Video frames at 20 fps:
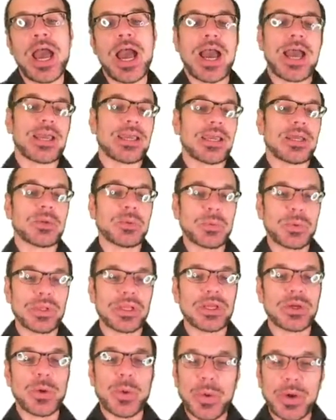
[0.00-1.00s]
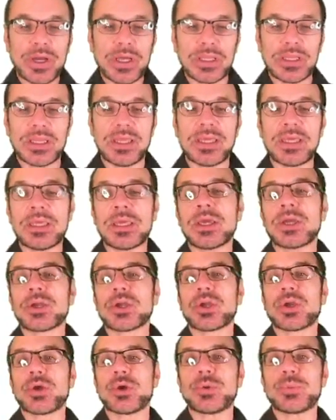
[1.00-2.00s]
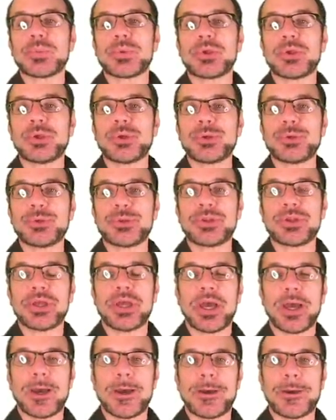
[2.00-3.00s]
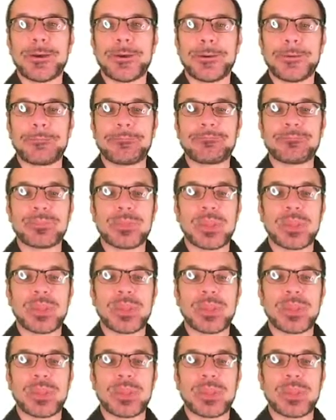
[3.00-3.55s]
I can really quickly compute a